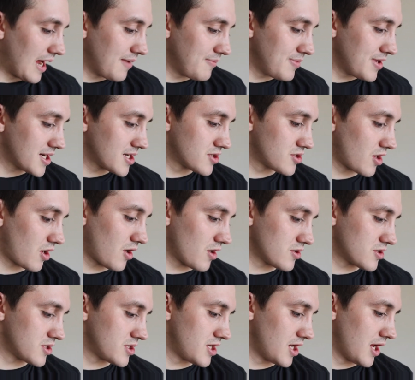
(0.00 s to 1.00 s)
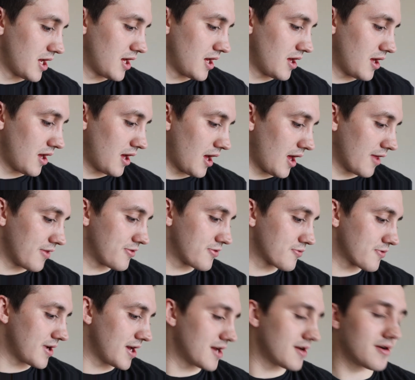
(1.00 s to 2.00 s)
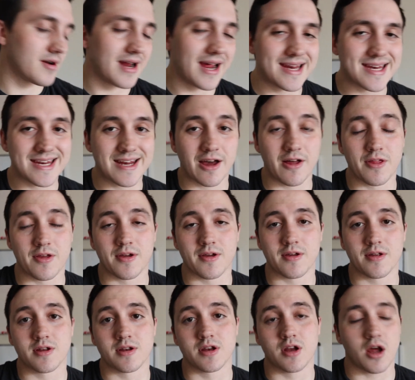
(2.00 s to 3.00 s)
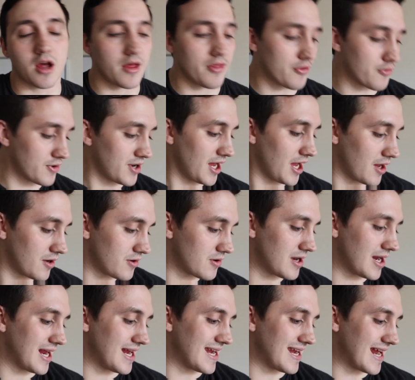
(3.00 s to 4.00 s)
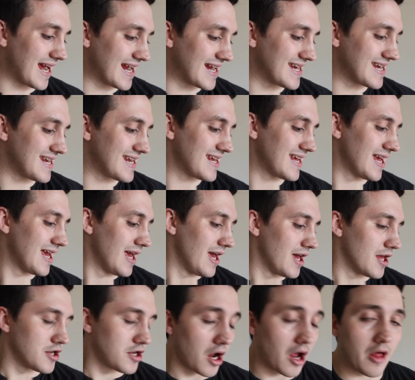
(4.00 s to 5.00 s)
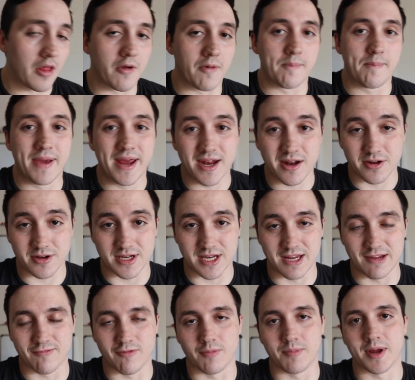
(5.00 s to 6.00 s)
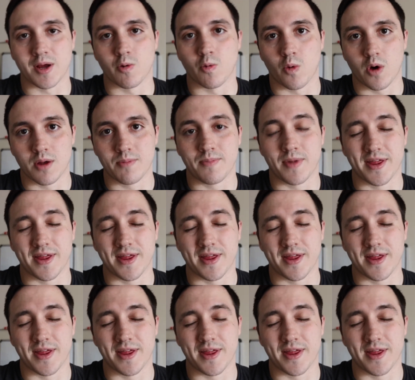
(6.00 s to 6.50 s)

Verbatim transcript: being charged a $390 penalty for being 1